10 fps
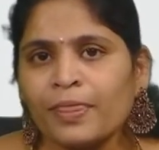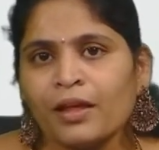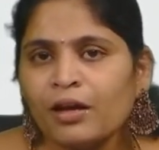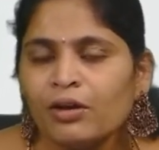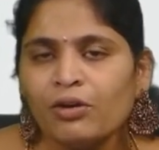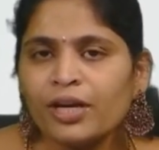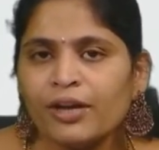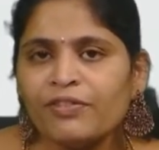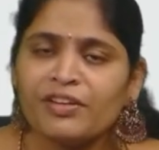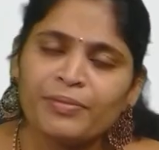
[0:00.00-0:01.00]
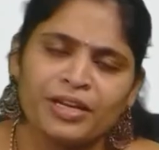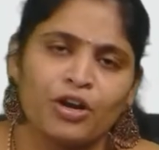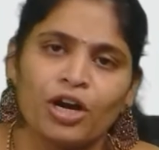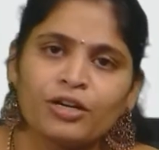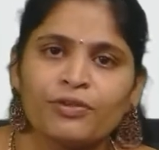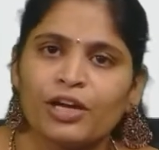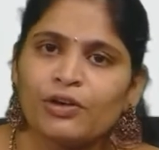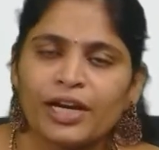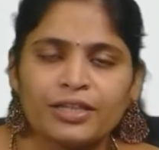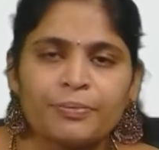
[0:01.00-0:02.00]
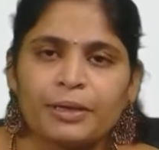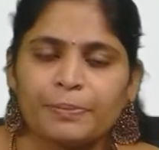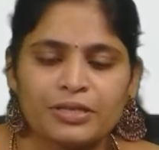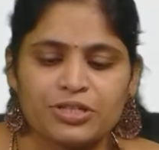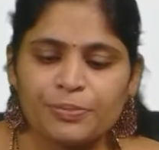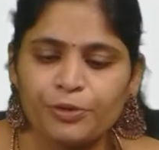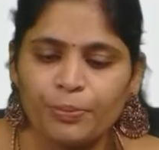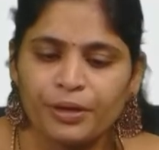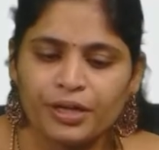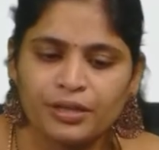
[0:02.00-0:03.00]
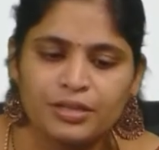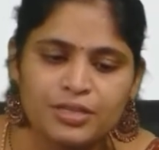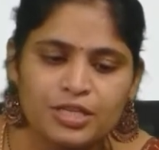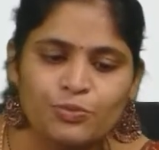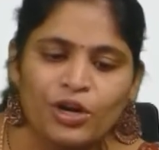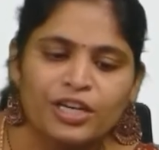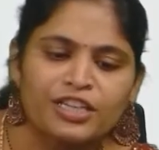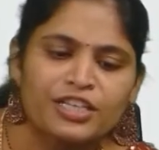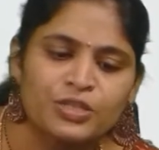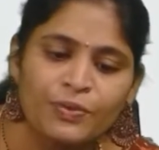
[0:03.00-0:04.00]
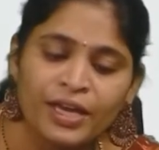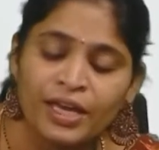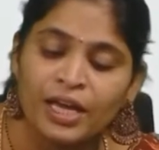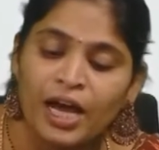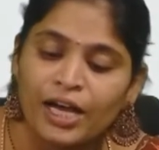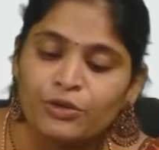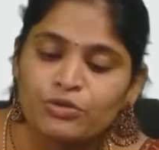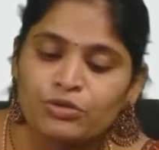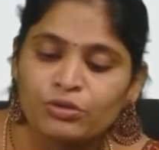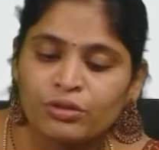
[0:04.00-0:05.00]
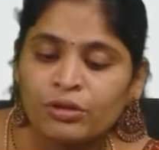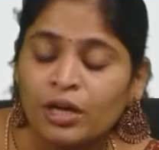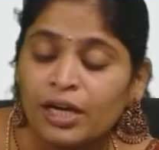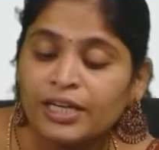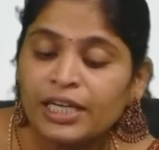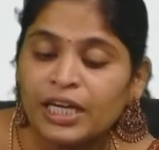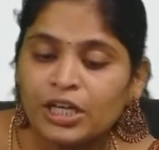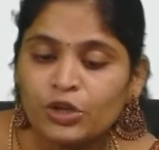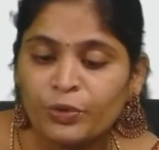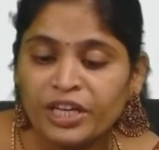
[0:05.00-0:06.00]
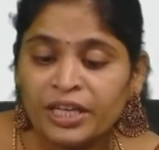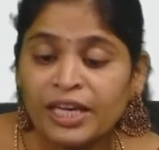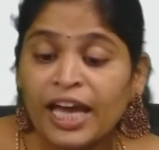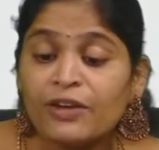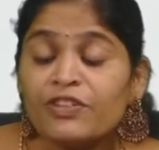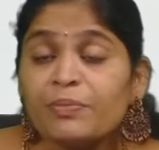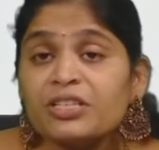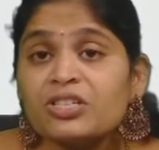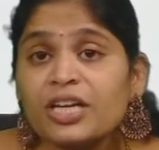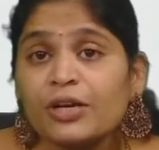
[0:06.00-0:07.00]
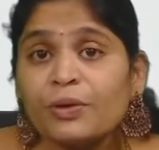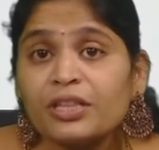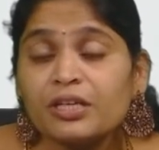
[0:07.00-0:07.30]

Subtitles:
Okay, we may not violate the B plus tree property. This is what, in this way, I used to delete 20, and we must check whether this